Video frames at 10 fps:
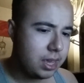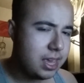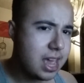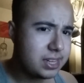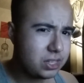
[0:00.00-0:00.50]

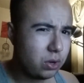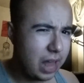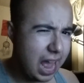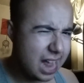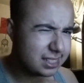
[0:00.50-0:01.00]
He still
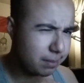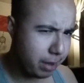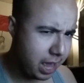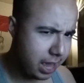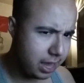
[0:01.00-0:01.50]
has to
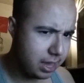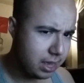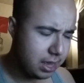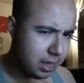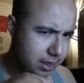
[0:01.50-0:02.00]
pay
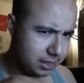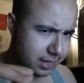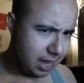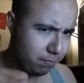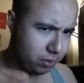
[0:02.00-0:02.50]
the
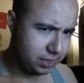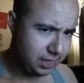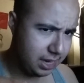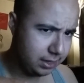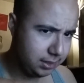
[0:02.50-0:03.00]

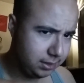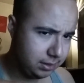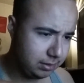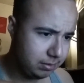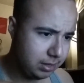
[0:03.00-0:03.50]
10%.
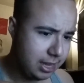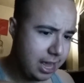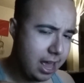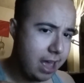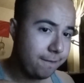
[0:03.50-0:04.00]

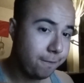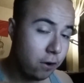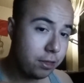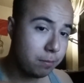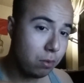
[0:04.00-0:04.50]

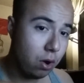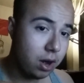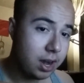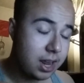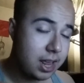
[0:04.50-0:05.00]

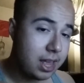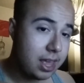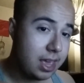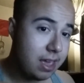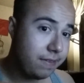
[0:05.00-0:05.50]
Furthermore,
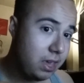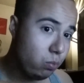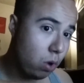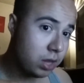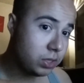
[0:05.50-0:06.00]
if he
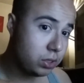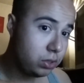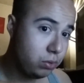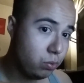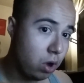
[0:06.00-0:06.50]
wants
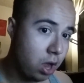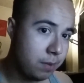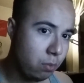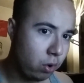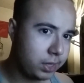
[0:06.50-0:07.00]
to
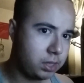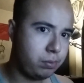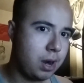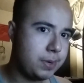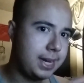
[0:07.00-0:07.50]
unmortgage a
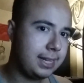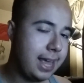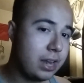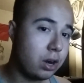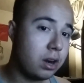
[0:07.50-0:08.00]
property
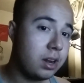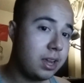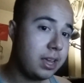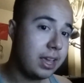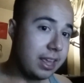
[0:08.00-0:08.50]
later,
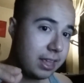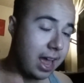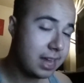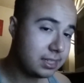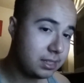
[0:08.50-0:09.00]
he
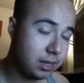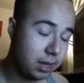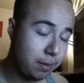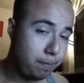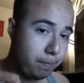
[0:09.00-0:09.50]
has
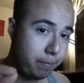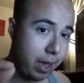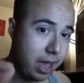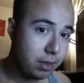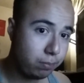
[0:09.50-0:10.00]
to
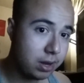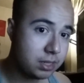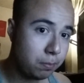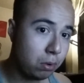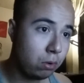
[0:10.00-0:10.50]
pay the
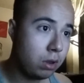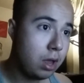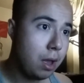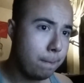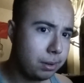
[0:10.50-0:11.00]
principal
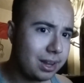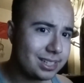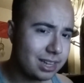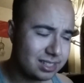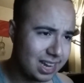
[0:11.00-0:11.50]

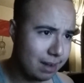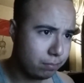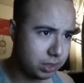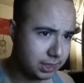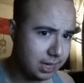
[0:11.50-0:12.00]
plus the
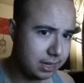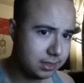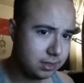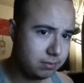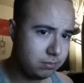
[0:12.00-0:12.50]

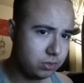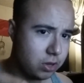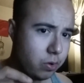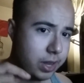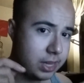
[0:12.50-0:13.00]
10%.
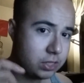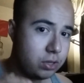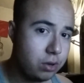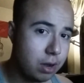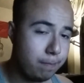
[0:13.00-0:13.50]
So it's
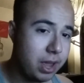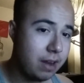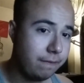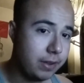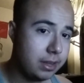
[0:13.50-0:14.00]
to your
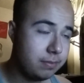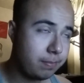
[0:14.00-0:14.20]
benefit